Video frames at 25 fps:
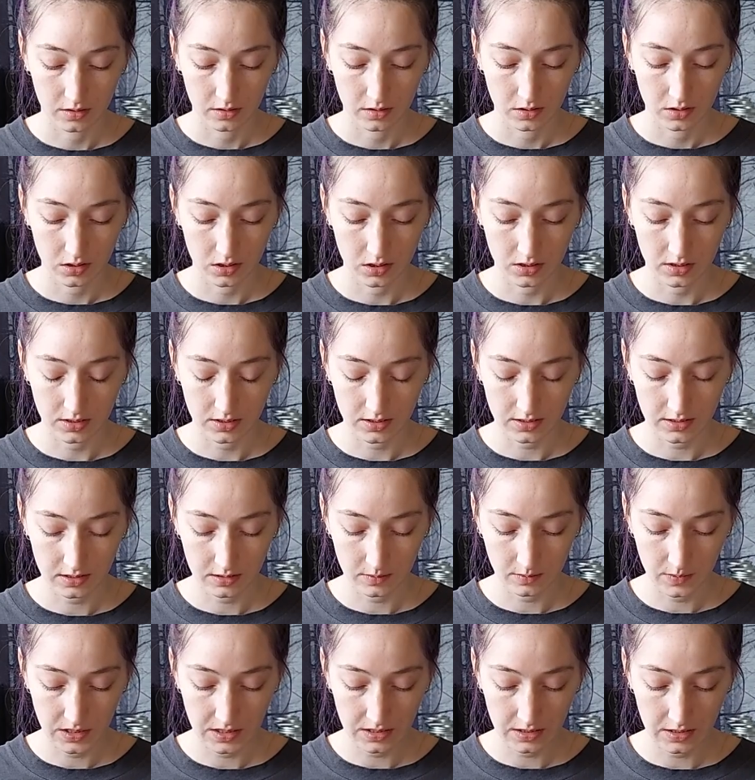just to
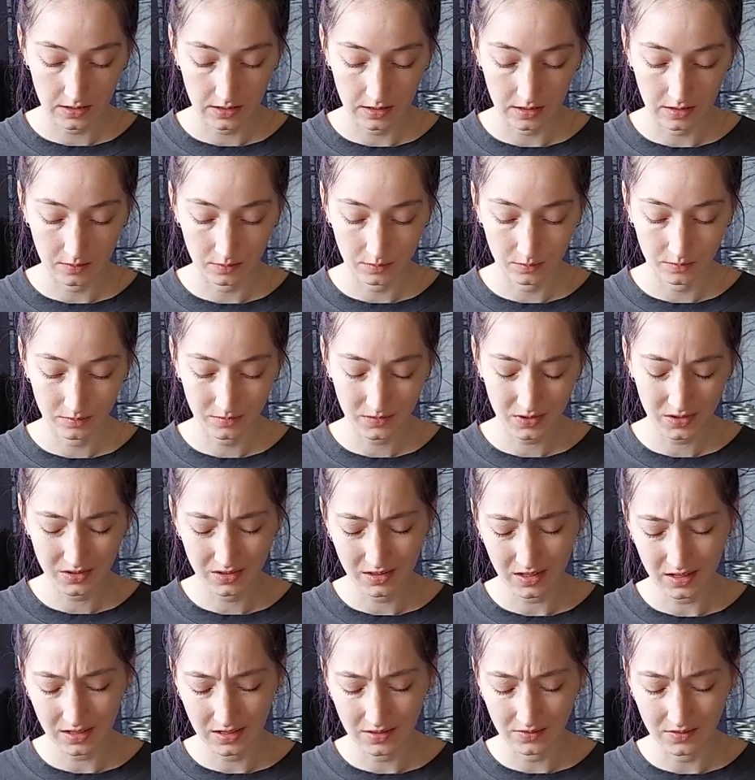speed it up. Well,
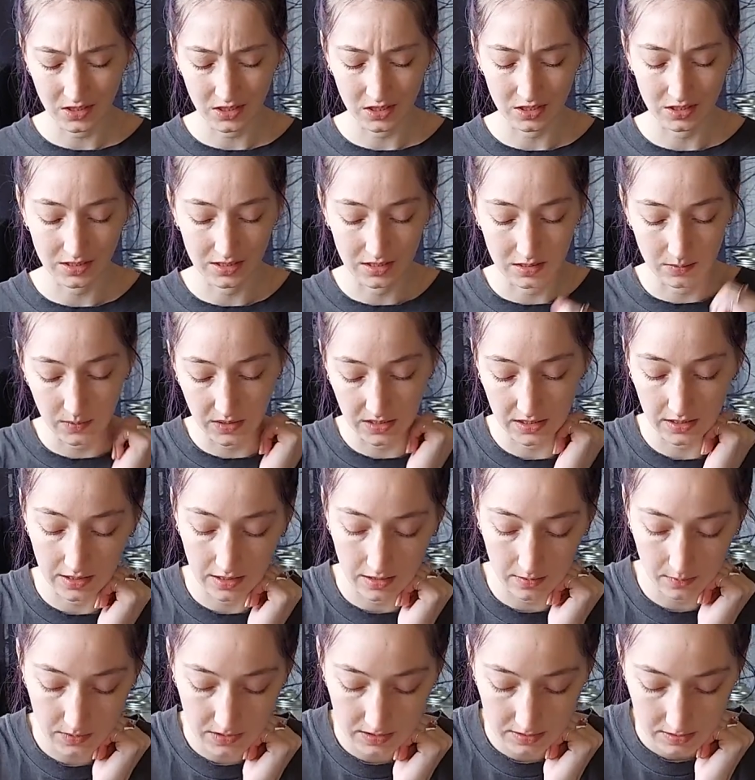not even just to speed it
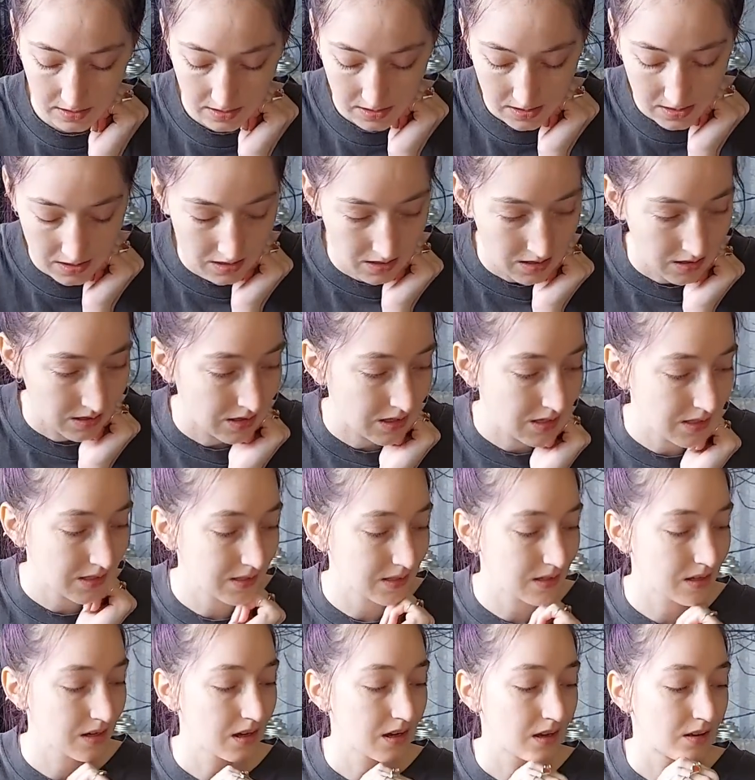up.
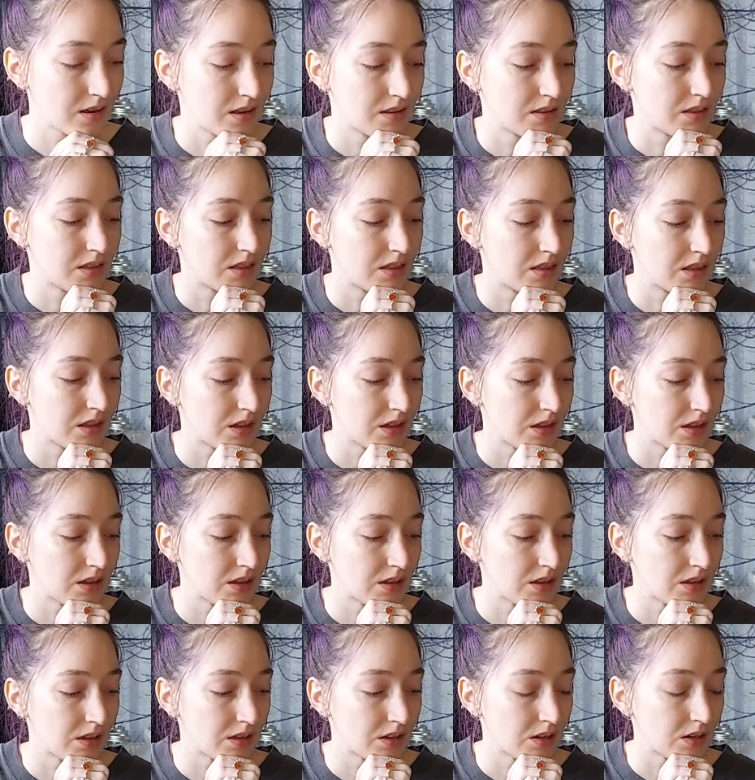
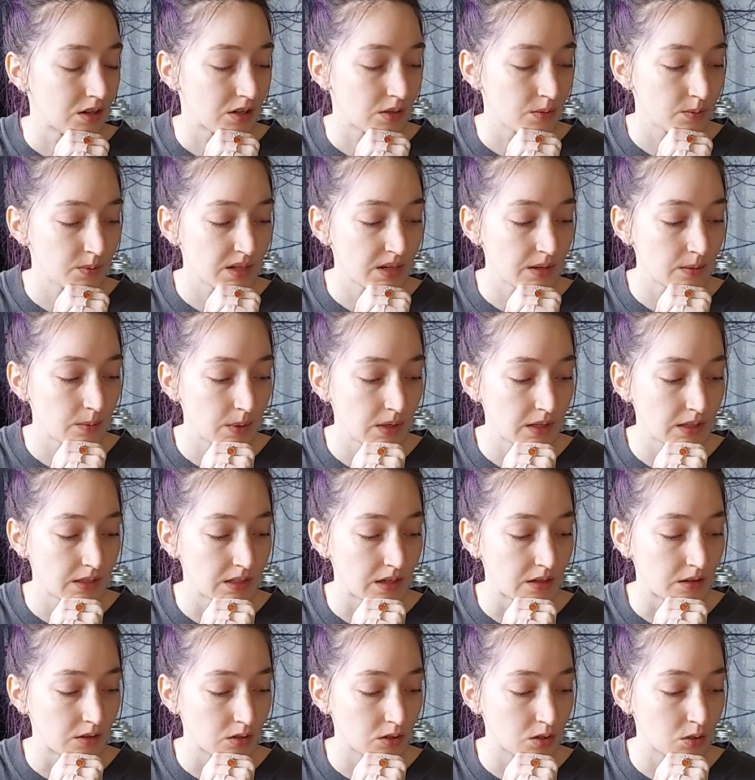The herbs I picked
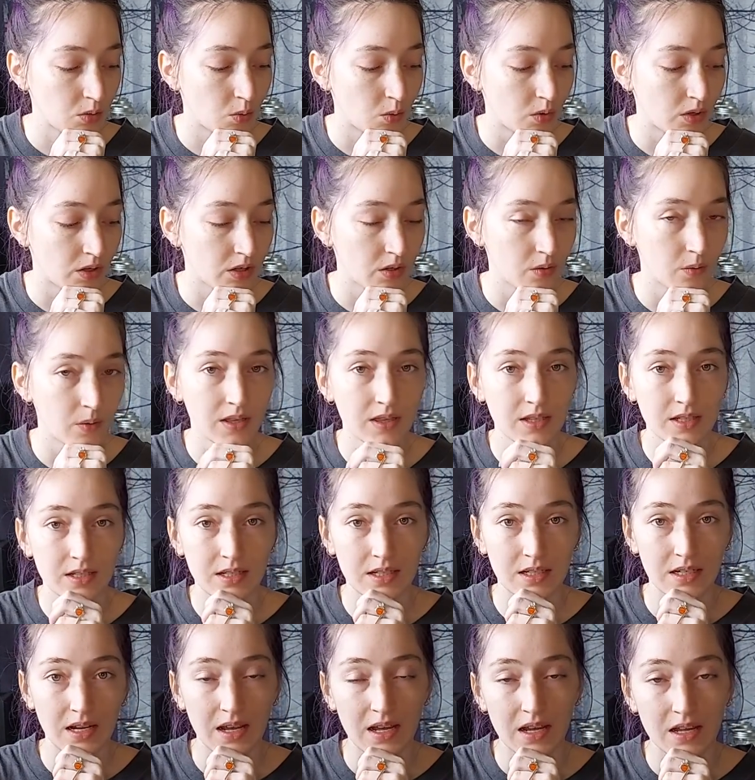out to work with
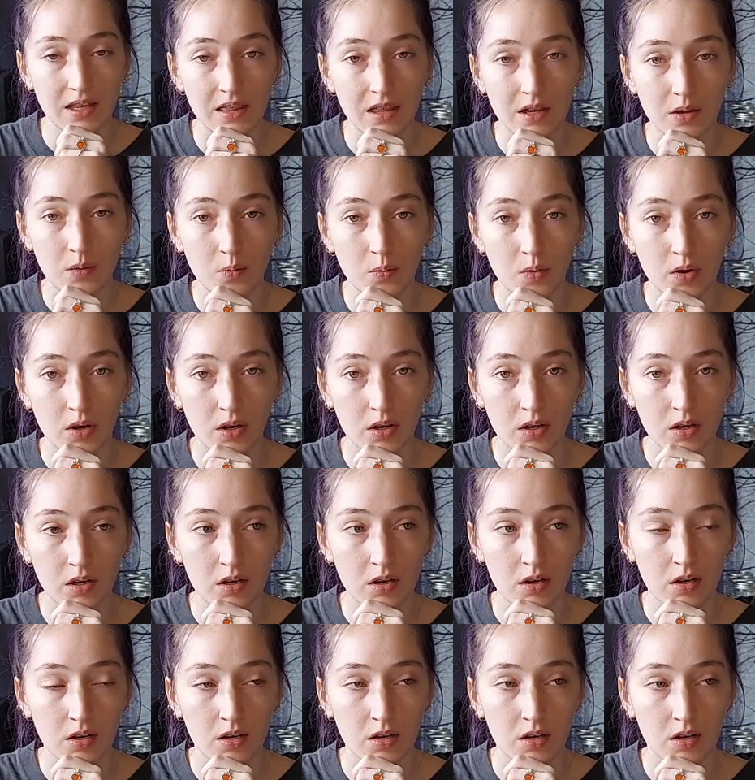today,
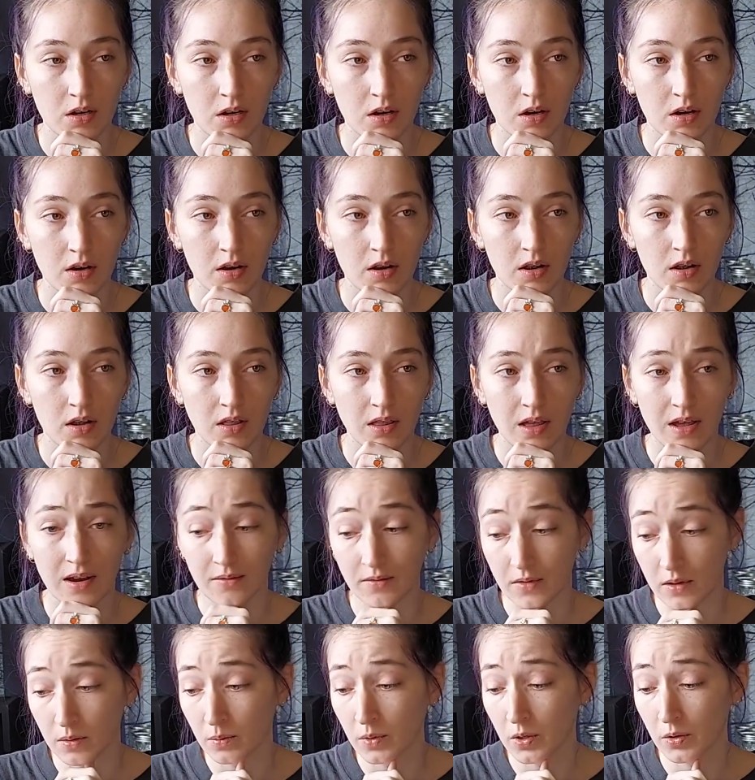a lot
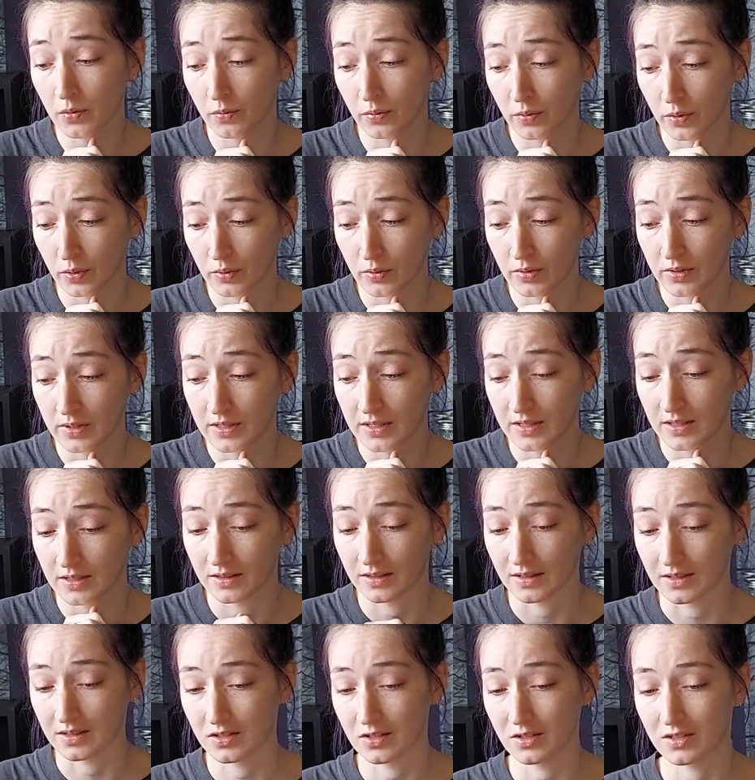of them are roots.
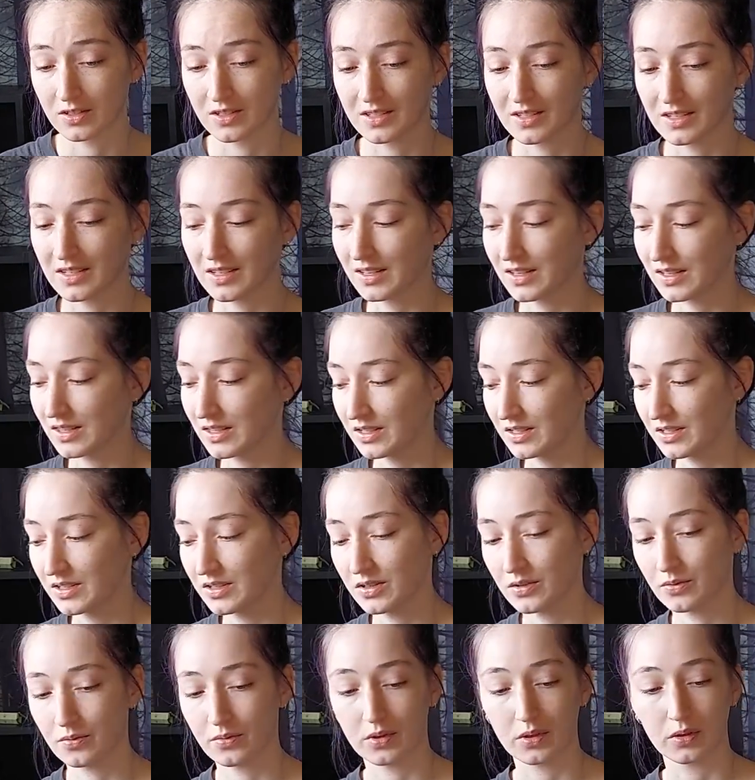As you can see, like this is
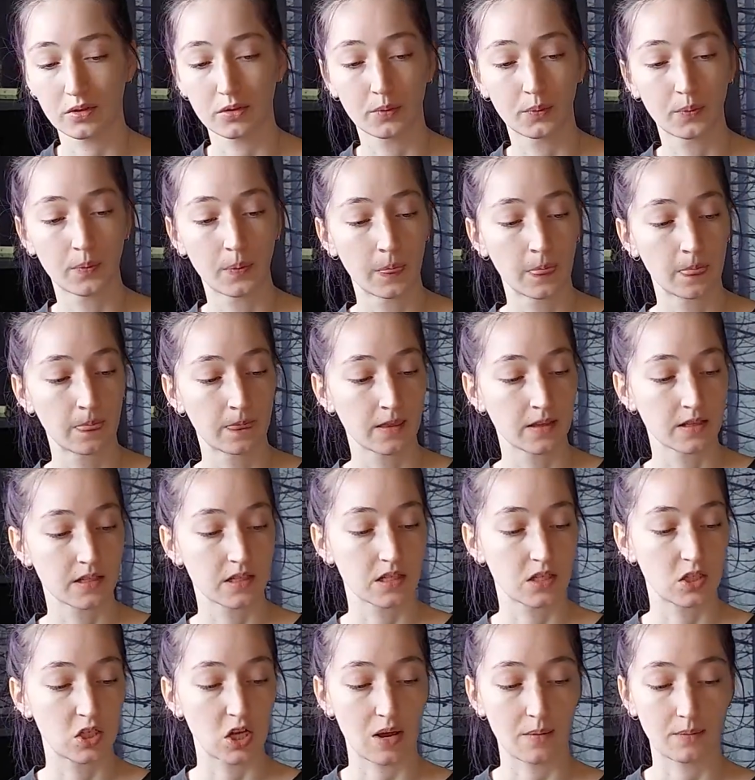a root. This
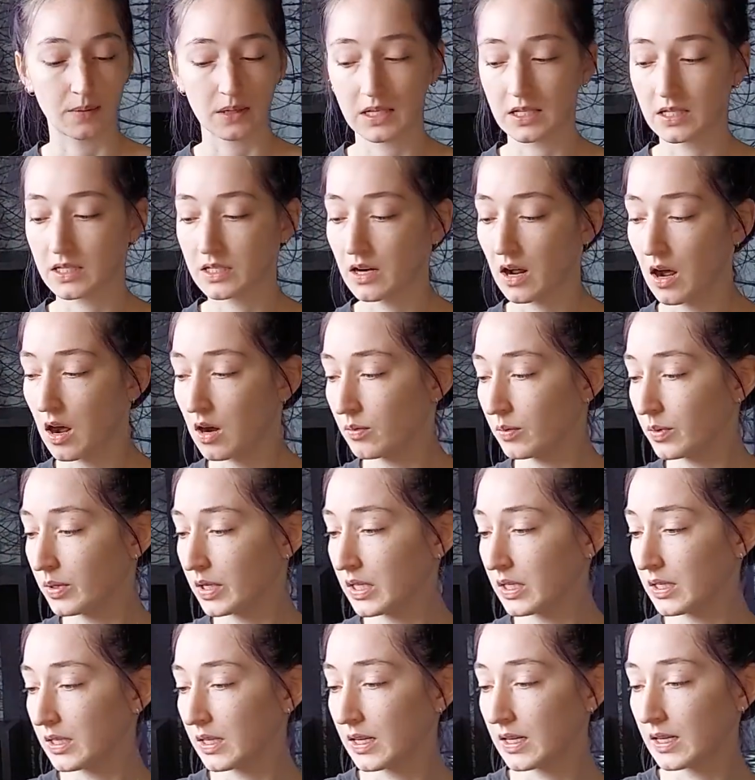is Japanese
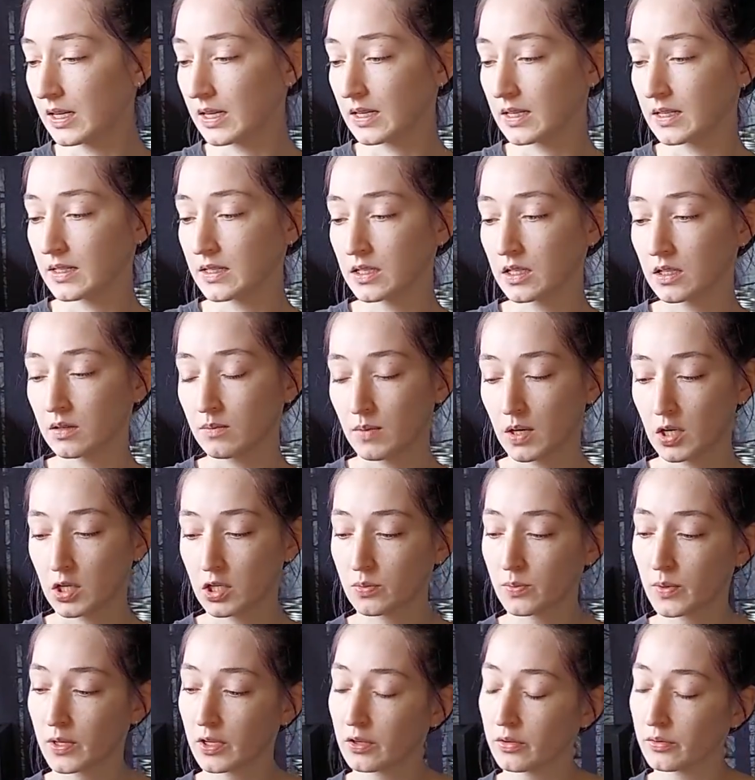knotweed and
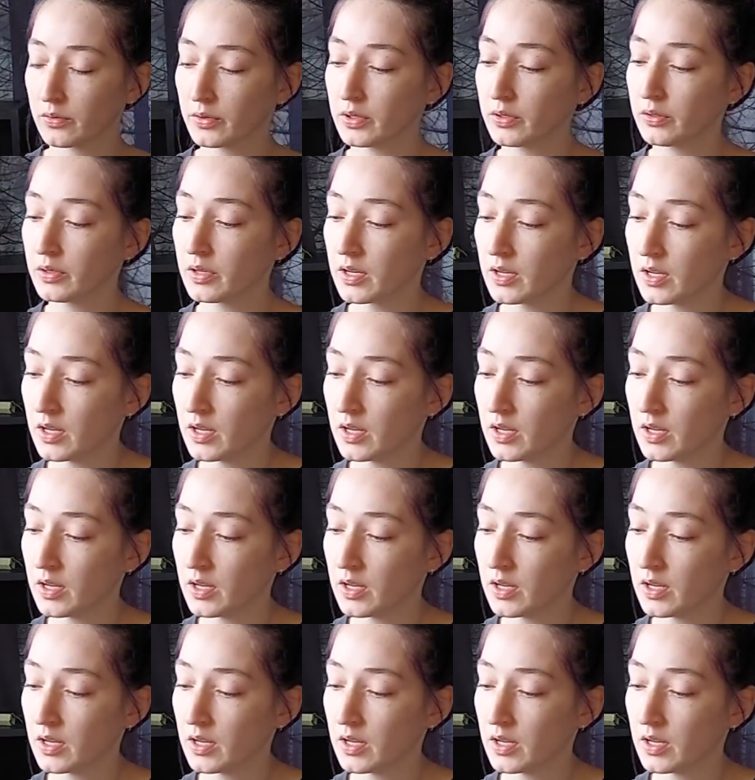marshmallow root.